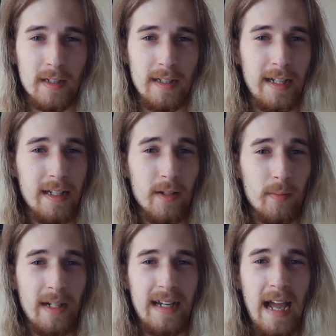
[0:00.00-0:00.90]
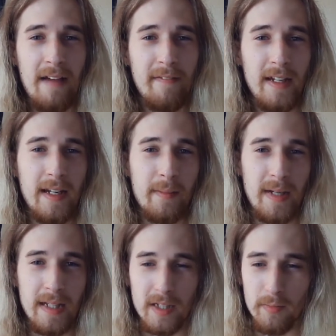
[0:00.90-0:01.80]
Need a little bit of caffeine in me
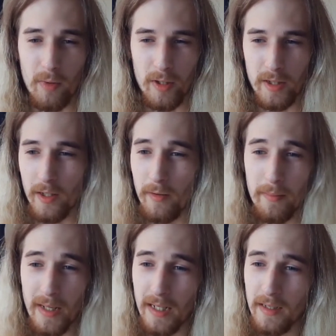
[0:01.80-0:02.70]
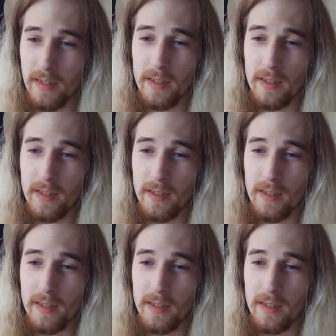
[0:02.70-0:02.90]
in this morning, you know what I mean?